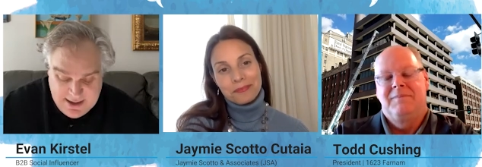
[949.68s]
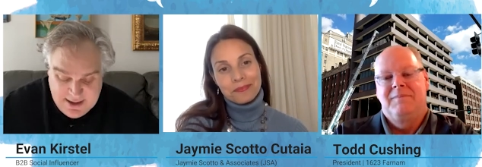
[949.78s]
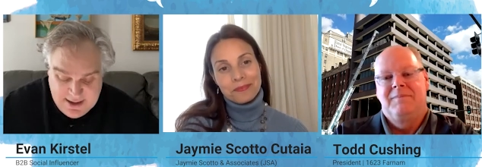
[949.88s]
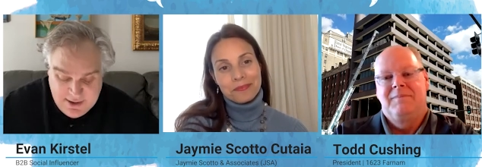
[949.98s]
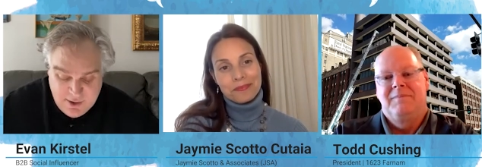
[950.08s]

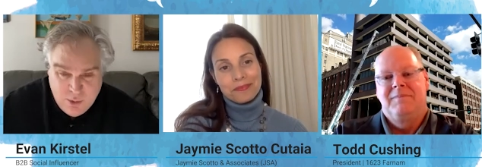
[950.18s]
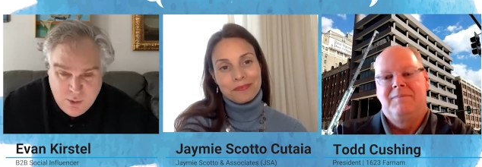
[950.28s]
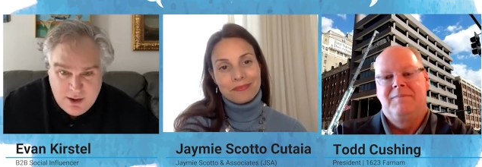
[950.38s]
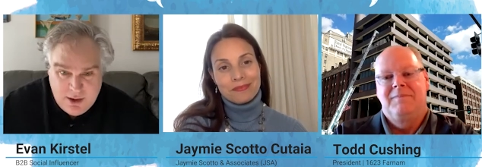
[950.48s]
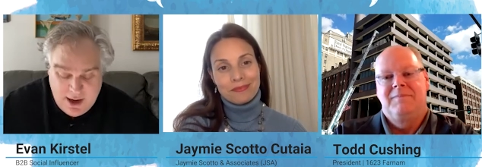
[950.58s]
Speaker 1: in in
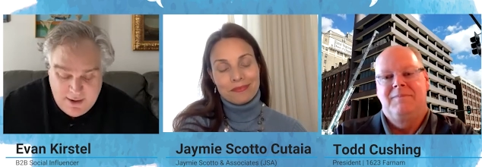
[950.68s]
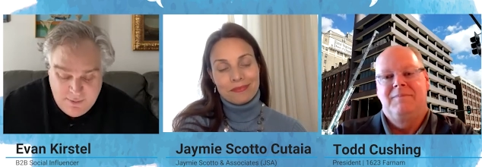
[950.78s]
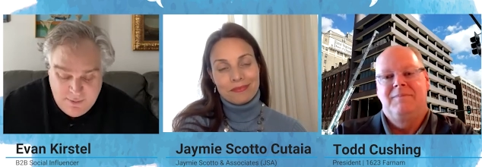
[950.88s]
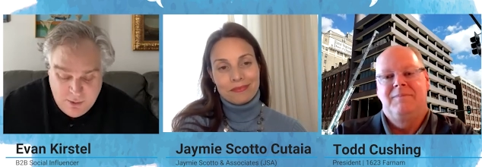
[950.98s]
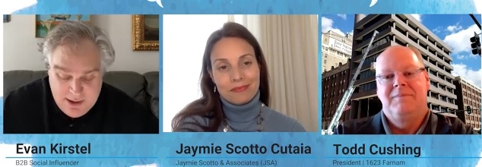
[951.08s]
your work
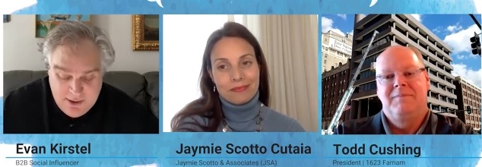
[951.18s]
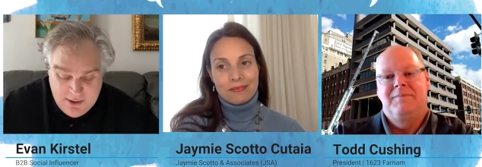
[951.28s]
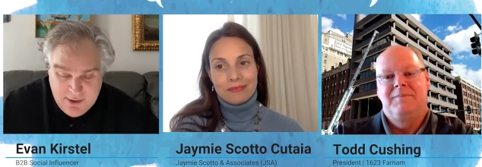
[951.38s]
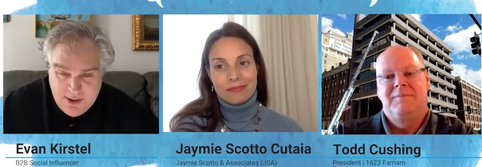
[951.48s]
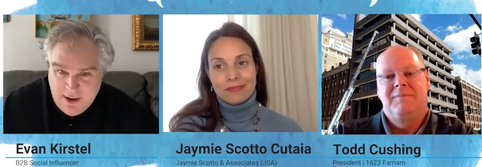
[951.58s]
life, but what
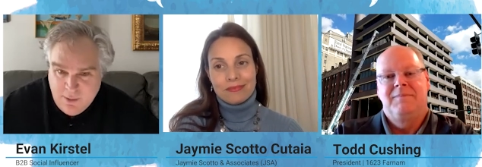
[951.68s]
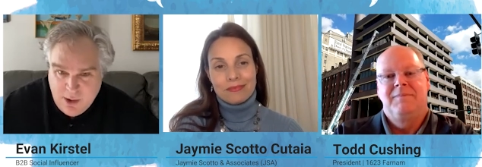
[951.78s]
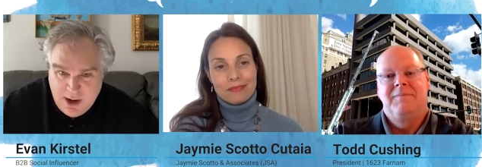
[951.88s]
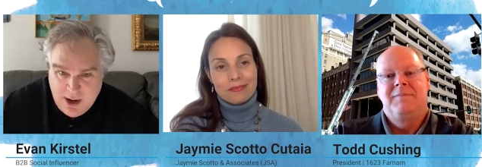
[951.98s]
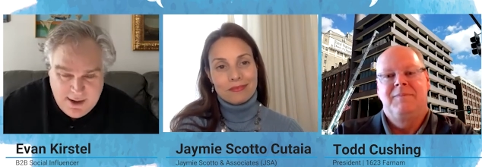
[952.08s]
do you do to
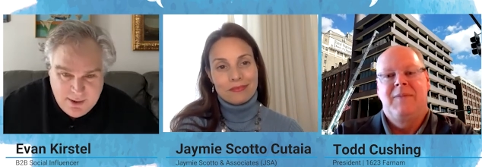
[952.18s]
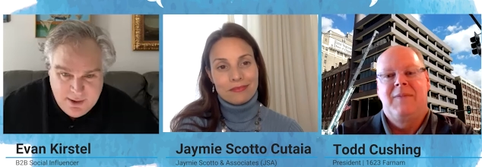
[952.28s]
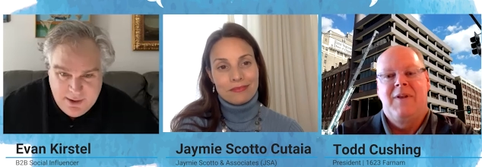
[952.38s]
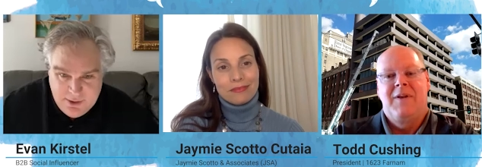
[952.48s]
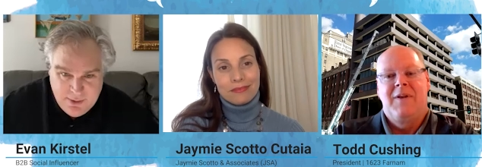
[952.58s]

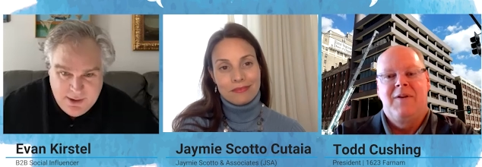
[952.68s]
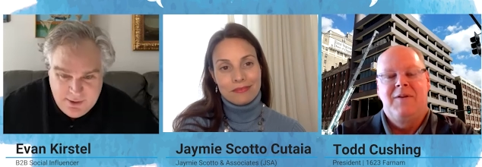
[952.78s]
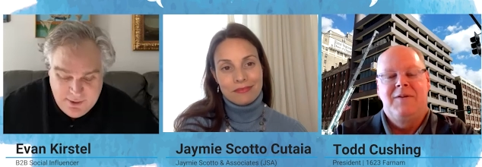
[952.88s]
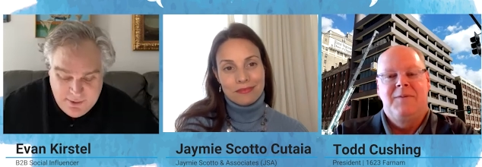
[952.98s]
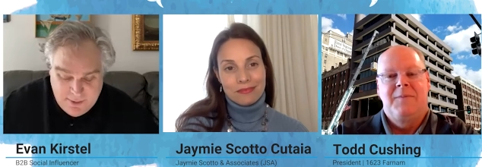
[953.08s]
unwind? What do you
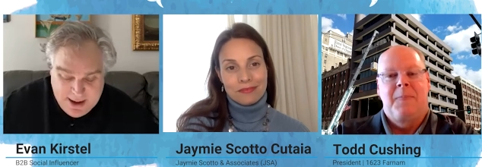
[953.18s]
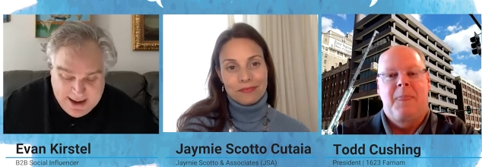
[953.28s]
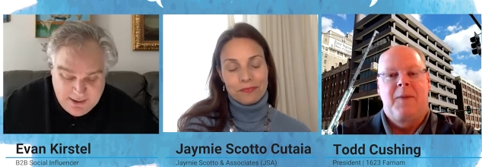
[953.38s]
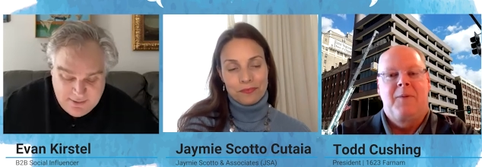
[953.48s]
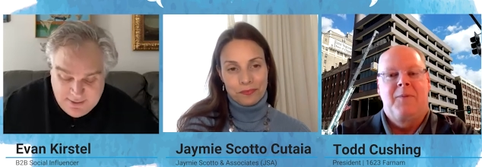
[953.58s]
what do you do for
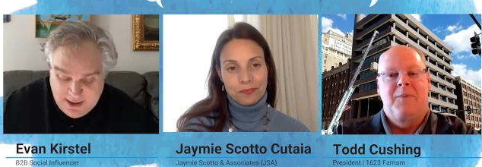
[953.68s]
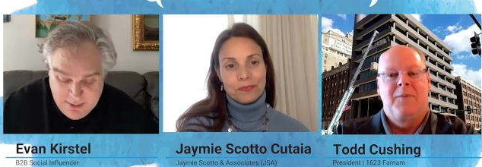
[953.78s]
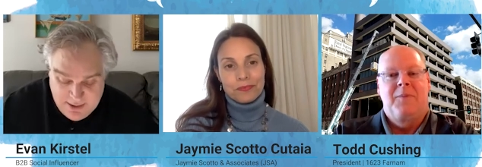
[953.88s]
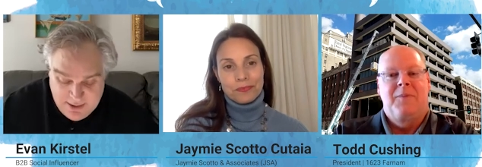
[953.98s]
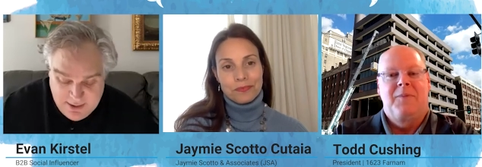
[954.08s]
balance,
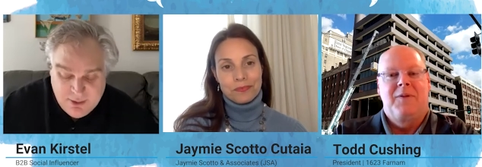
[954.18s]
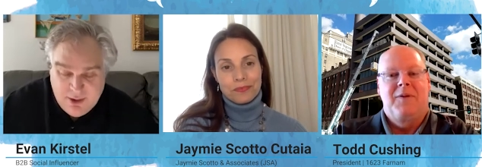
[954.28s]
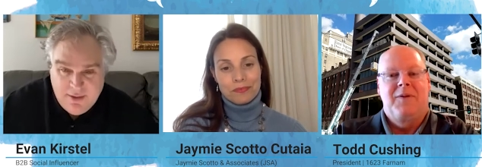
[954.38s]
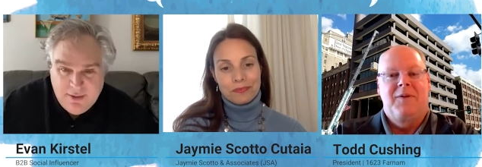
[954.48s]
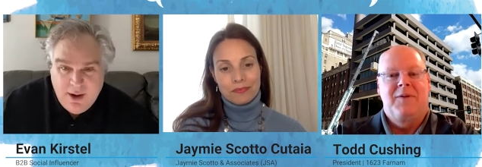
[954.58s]
hobbies
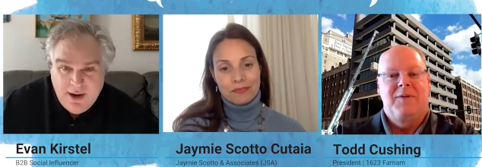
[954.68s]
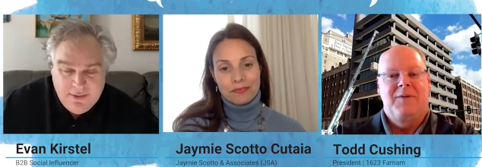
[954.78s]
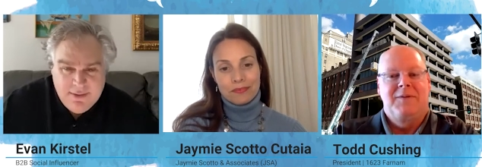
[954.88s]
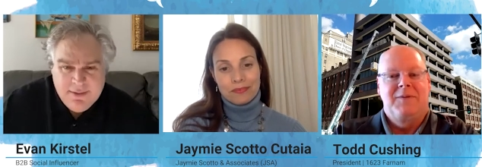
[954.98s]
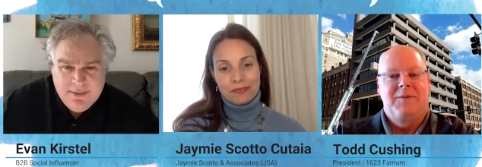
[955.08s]
or
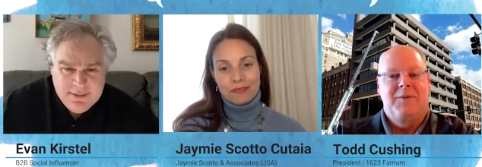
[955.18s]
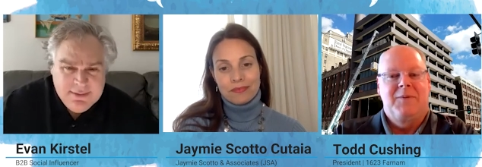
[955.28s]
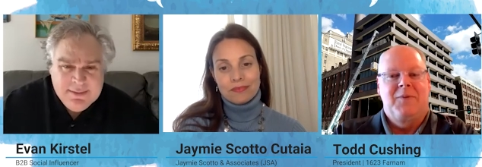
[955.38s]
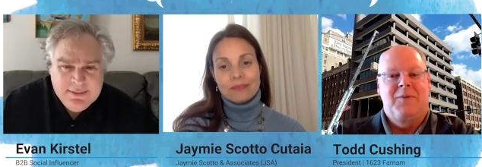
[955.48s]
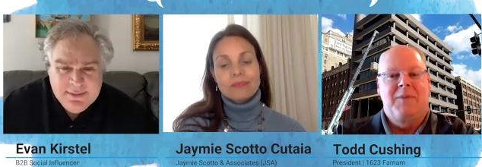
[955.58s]
otherwise?
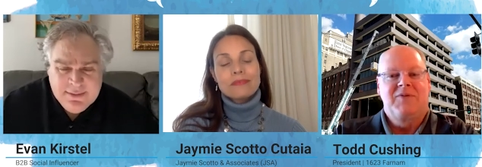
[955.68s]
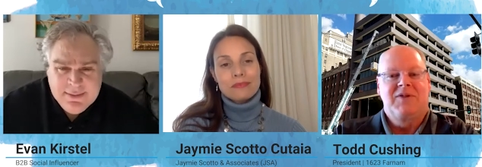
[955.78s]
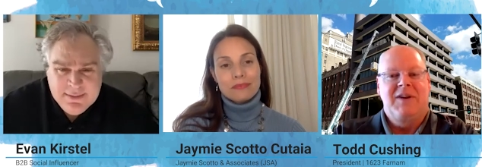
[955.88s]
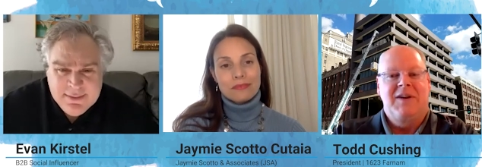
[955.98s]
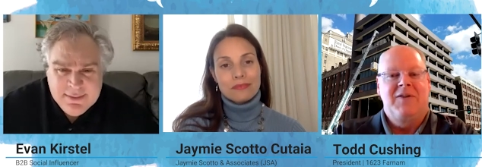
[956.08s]
Speaker 2: Well, I'm
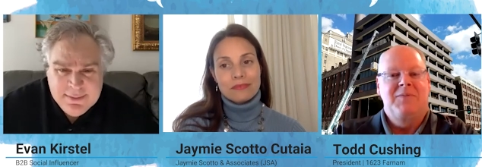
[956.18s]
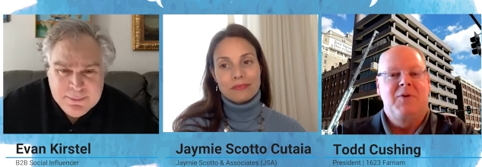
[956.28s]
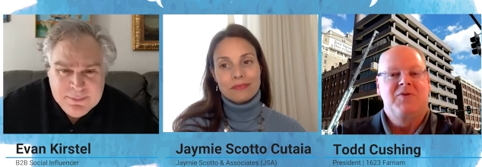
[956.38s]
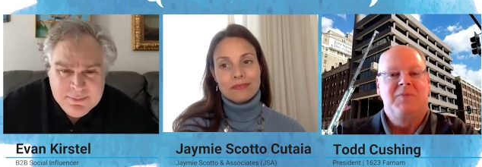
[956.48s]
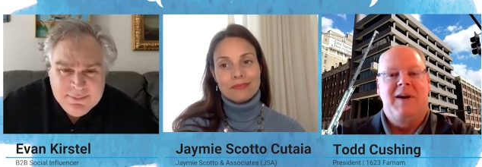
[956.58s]
seeing those
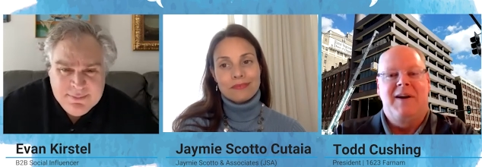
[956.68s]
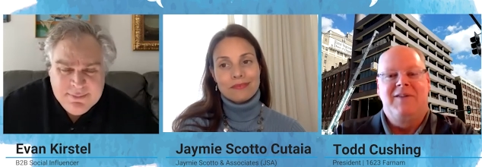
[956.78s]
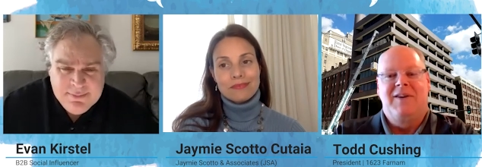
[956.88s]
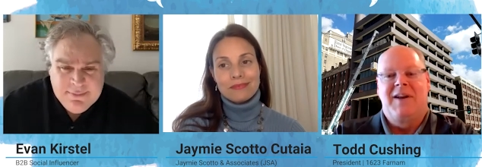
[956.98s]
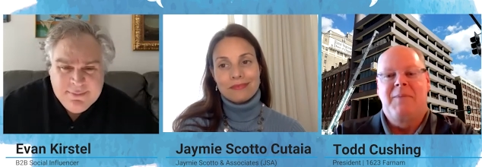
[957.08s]
boats behind
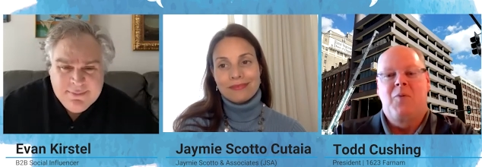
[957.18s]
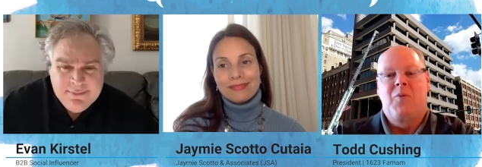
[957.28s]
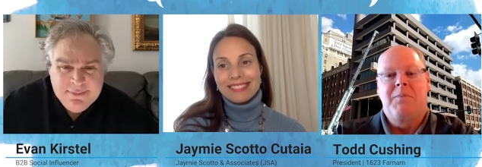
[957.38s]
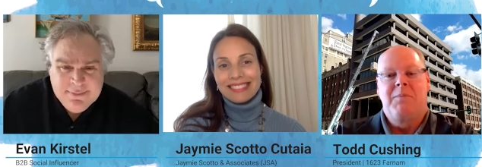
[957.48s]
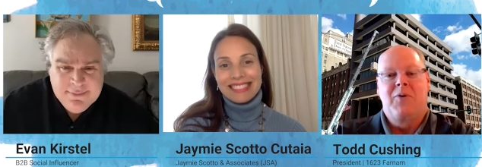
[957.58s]
you, and I'm a
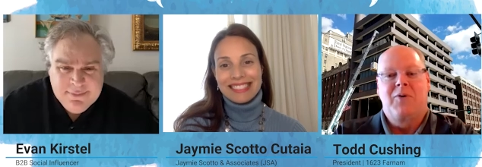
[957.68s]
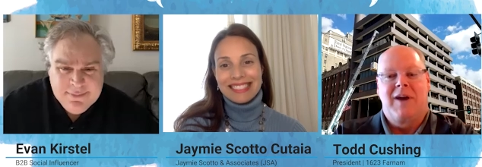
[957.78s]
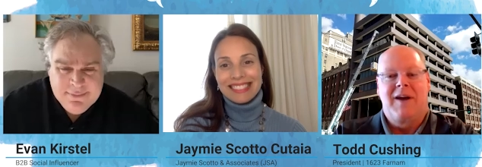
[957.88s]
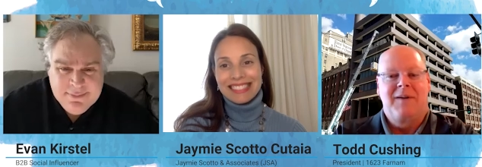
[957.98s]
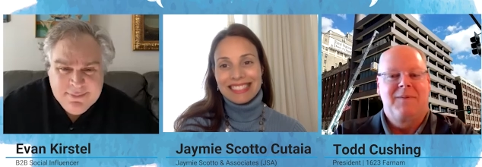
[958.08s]
wood boat
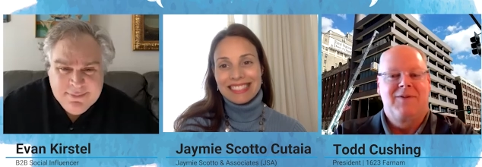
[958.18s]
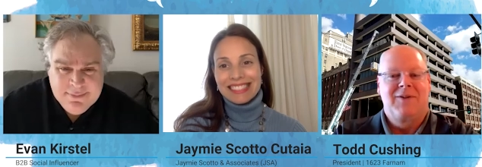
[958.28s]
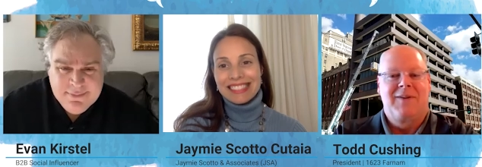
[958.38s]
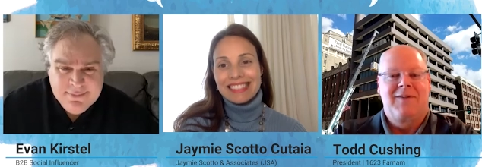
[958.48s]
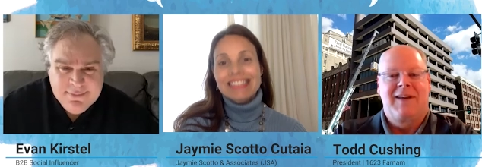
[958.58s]
guy.
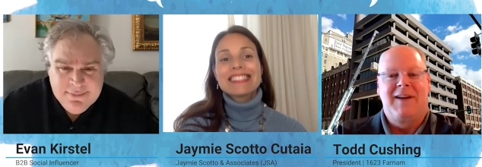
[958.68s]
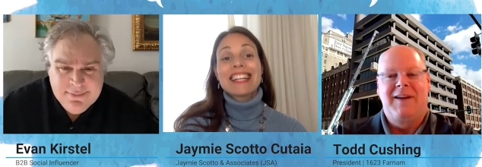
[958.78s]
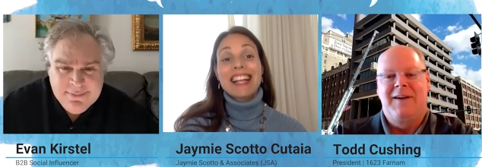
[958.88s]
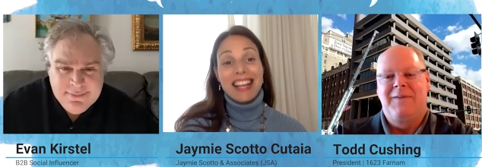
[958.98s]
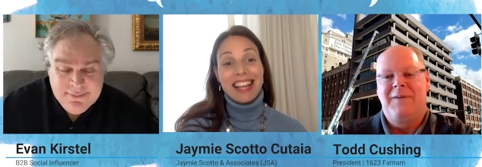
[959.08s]
So I've got a,
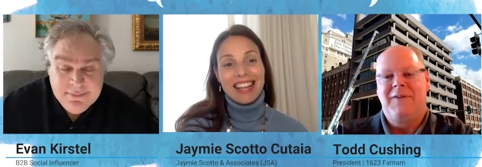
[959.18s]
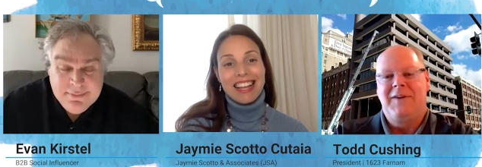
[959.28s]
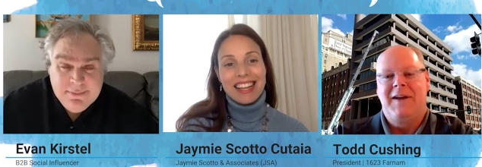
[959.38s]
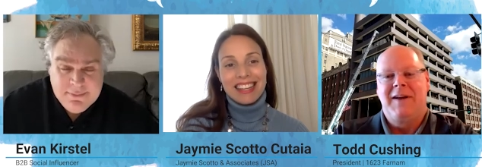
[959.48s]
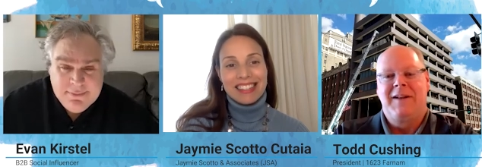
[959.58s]
a uh,
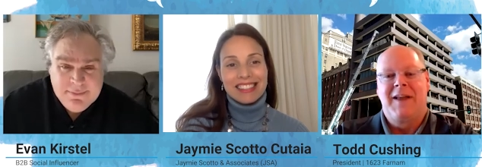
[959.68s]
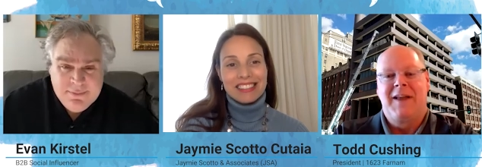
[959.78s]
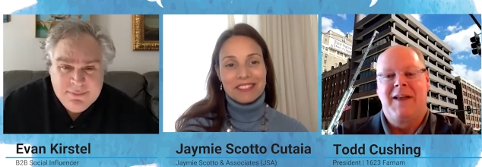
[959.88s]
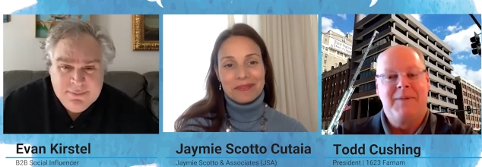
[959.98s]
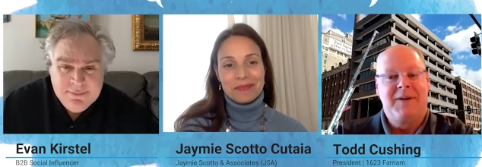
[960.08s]
59
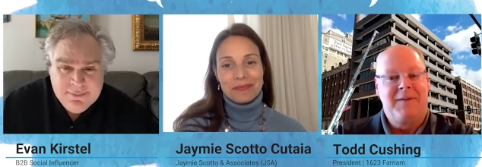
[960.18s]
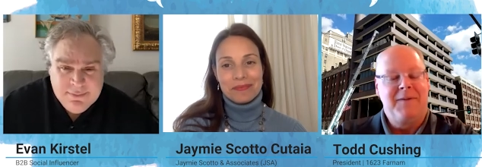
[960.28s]
Lyman and a